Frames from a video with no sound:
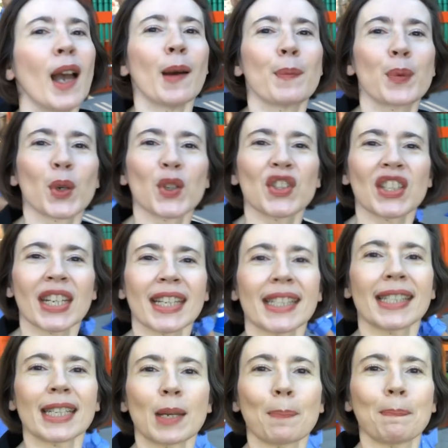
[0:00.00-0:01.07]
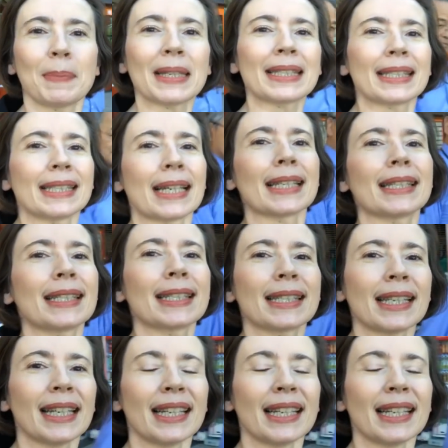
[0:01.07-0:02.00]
protecting business.